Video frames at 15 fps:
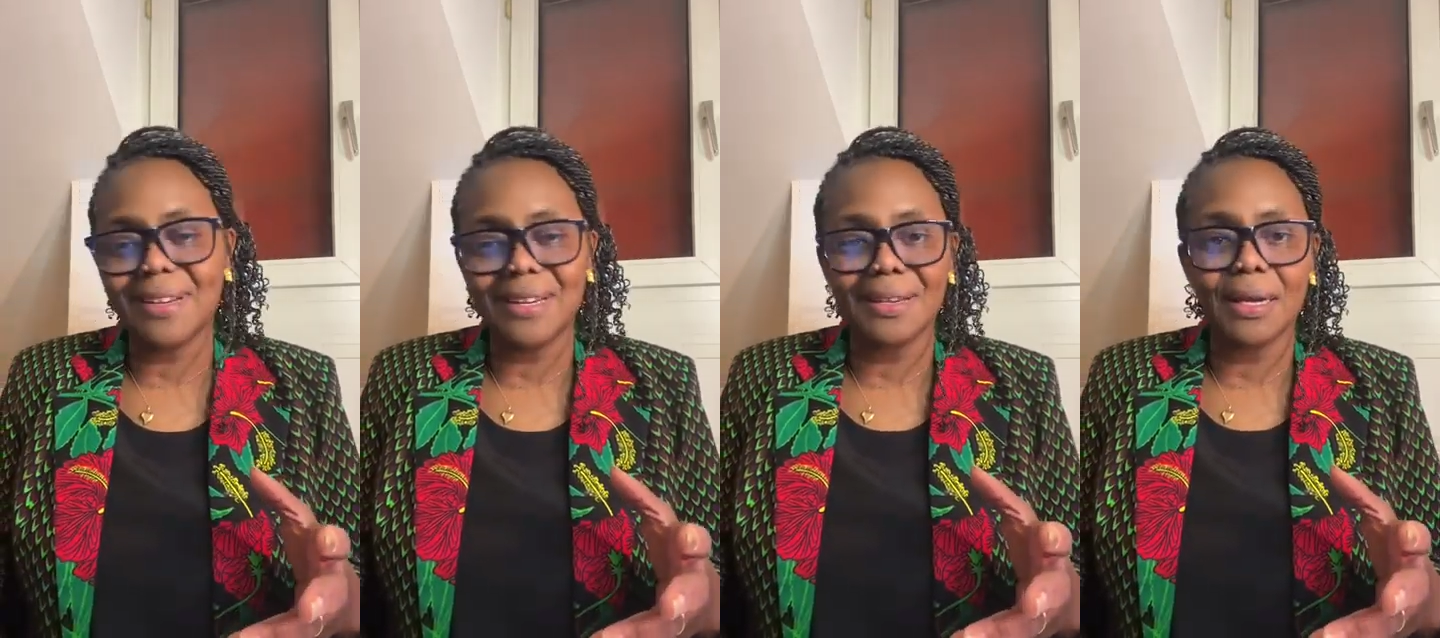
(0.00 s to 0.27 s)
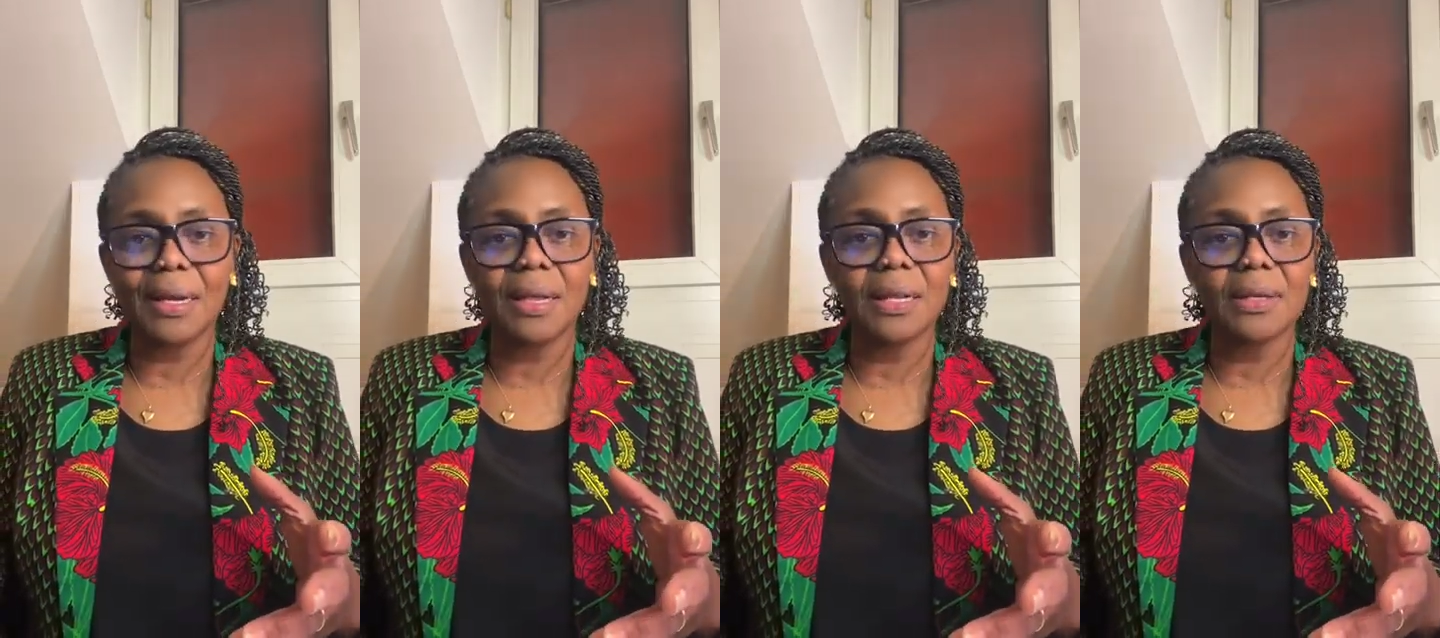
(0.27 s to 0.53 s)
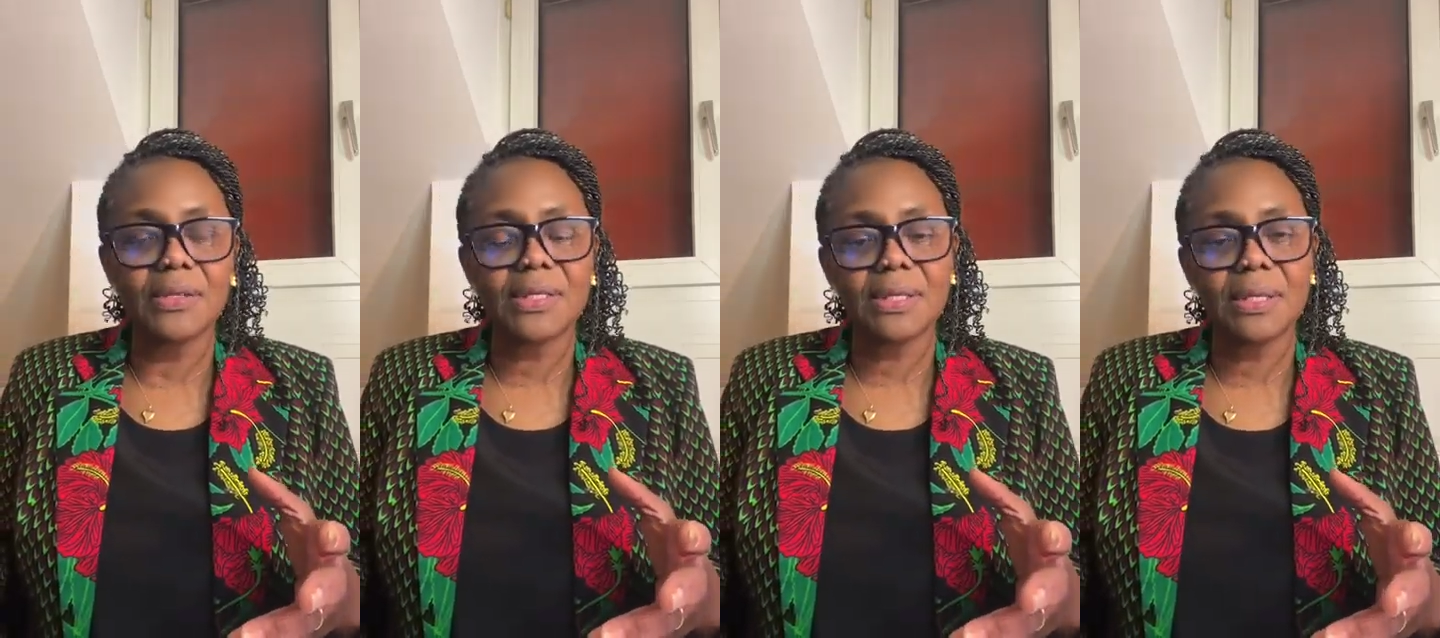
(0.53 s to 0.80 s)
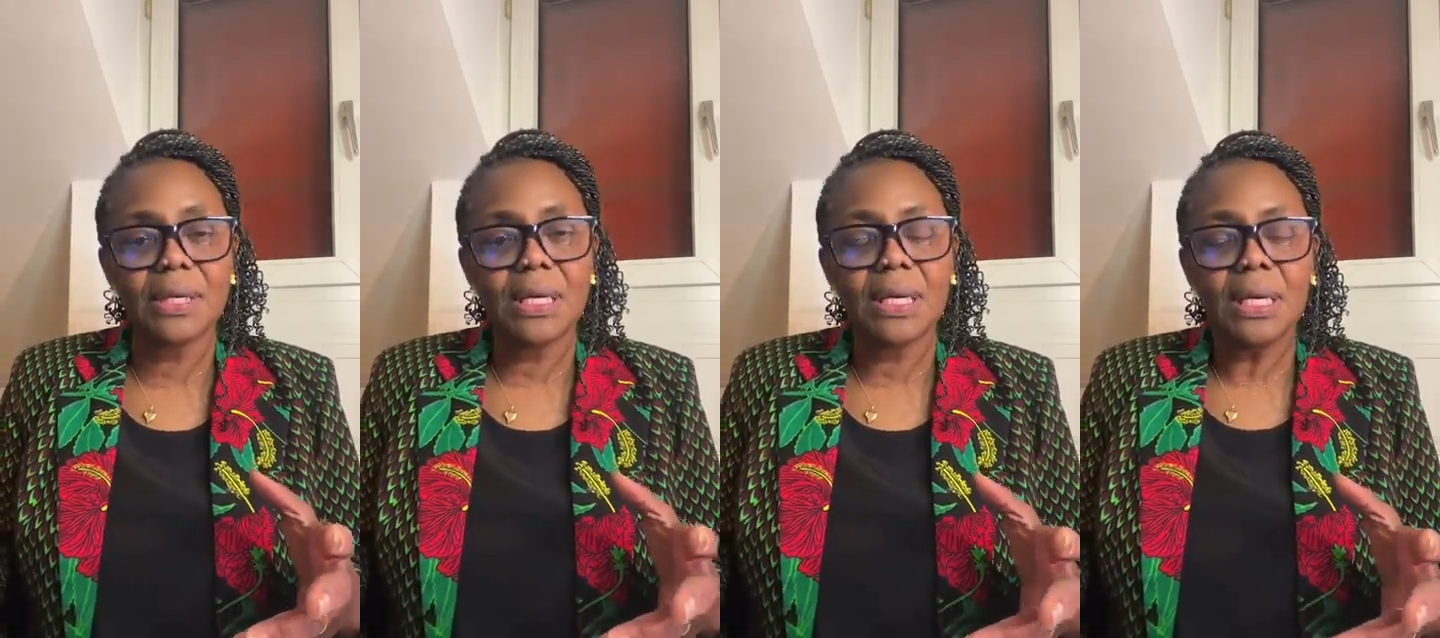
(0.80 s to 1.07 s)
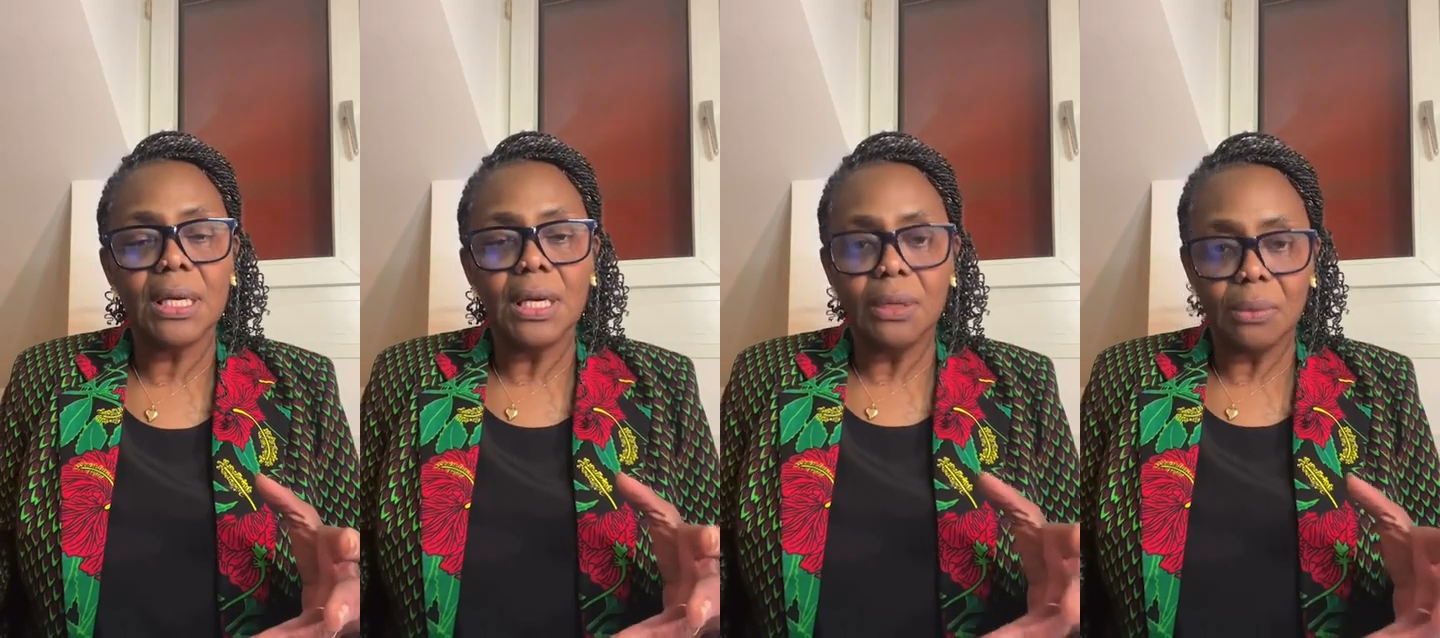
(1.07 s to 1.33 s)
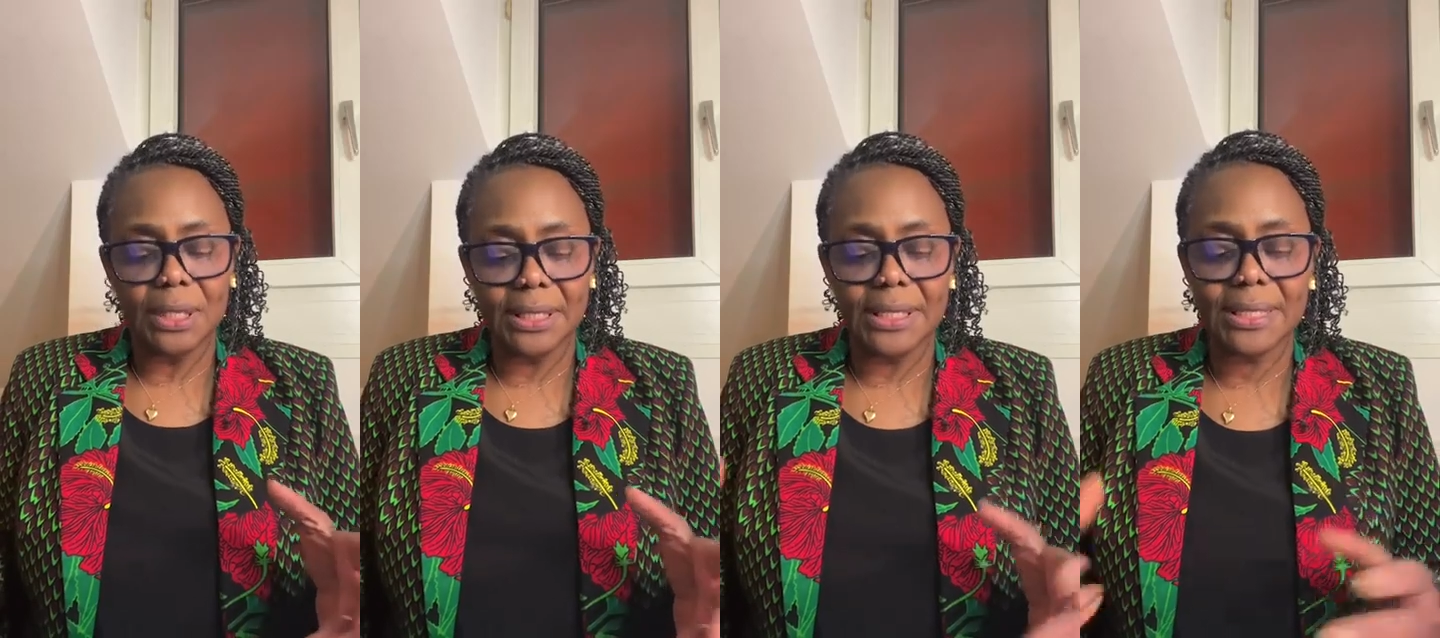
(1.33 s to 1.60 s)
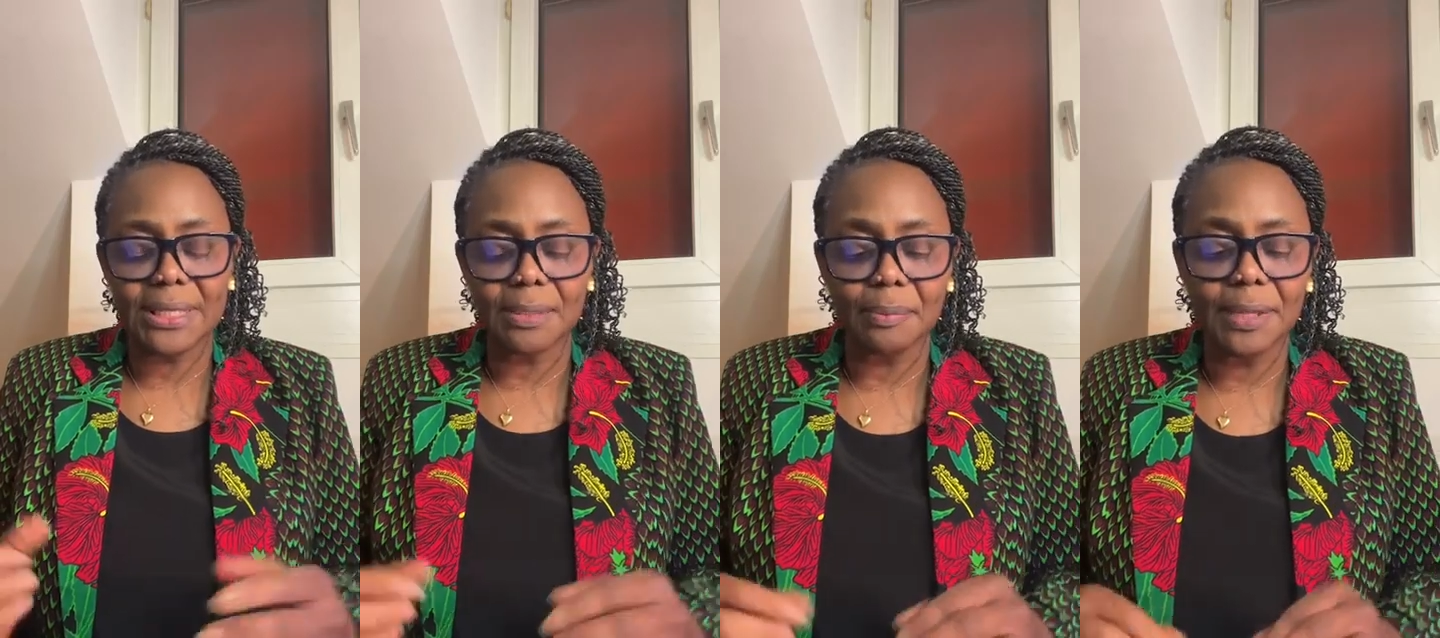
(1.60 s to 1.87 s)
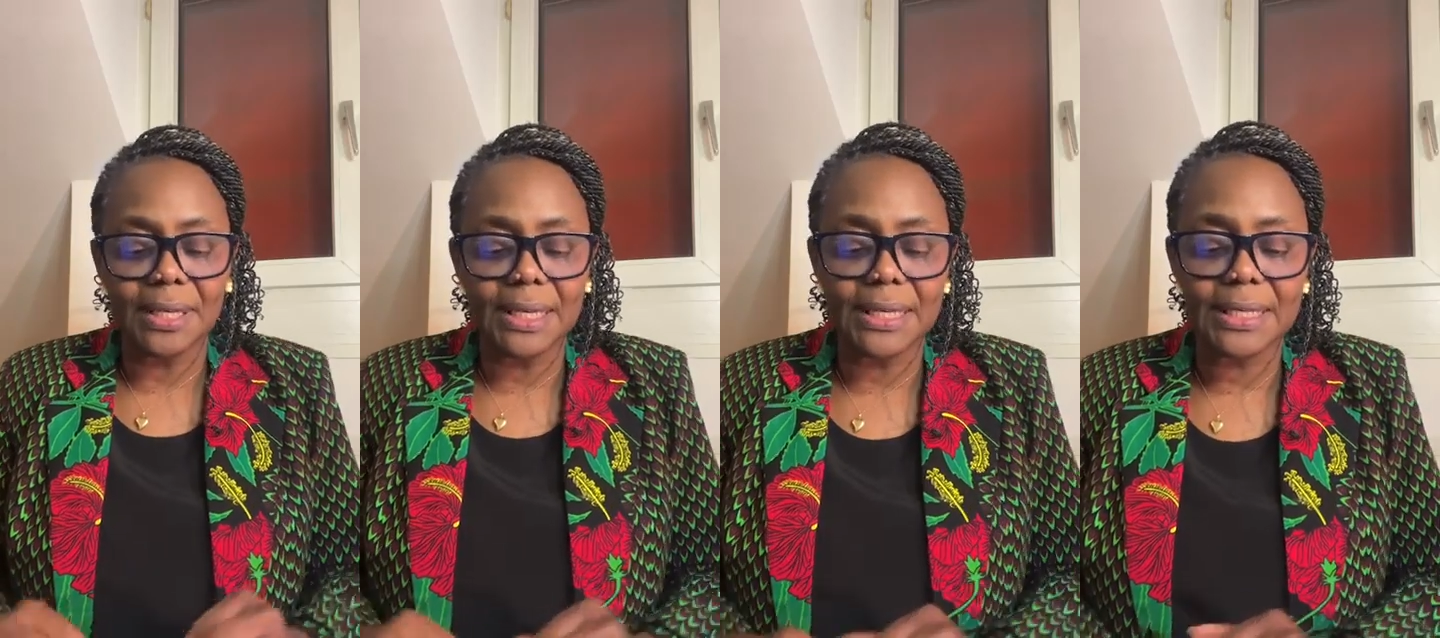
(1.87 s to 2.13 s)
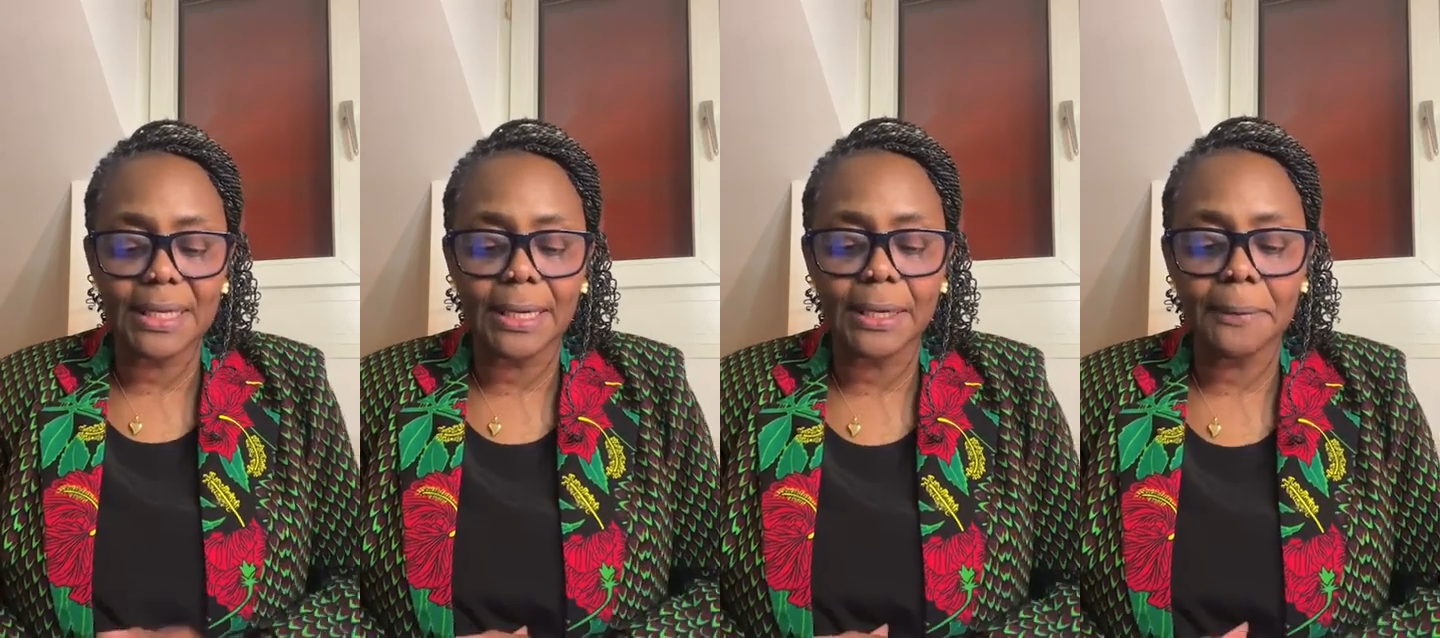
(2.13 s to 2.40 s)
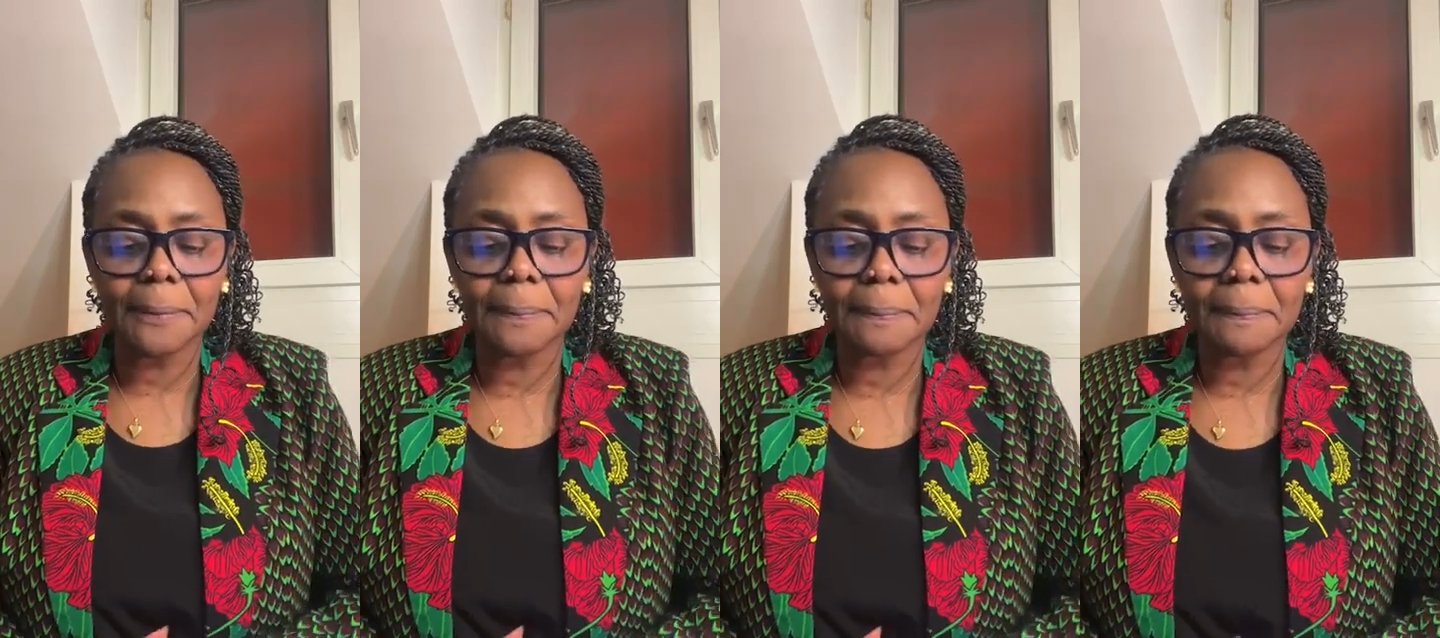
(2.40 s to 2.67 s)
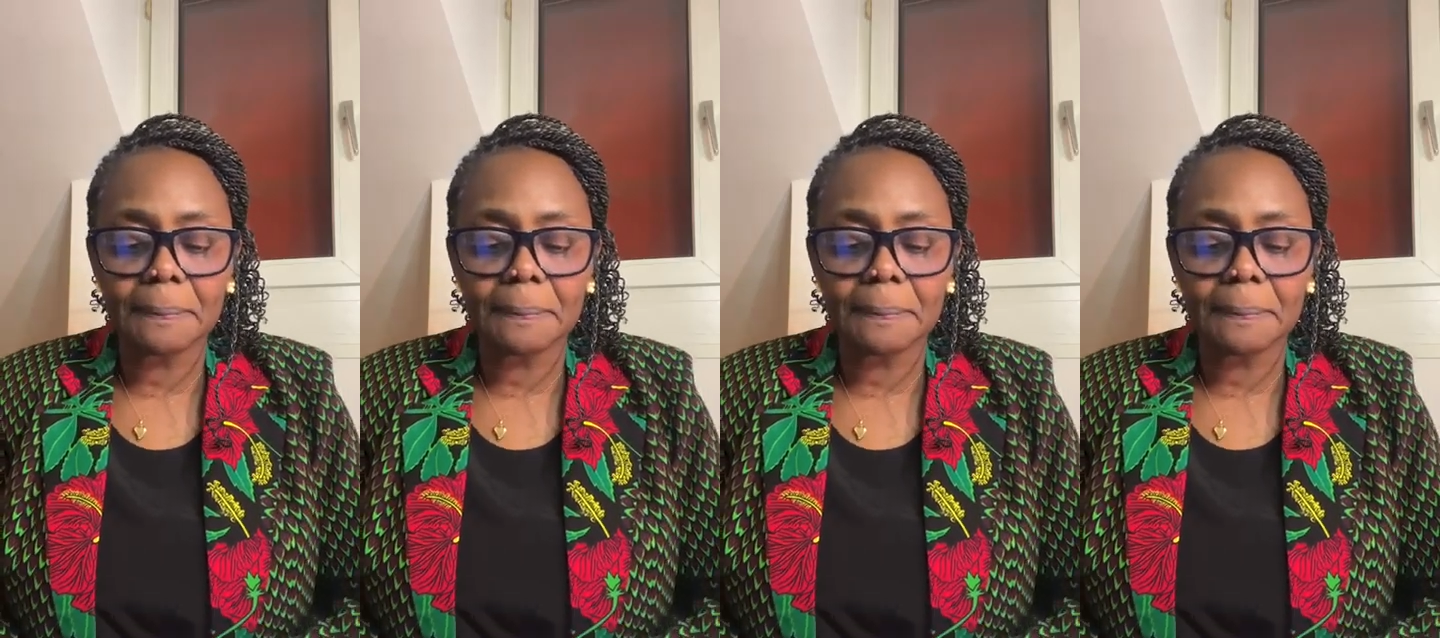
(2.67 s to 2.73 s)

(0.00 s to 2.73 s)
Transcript: and girls with disability.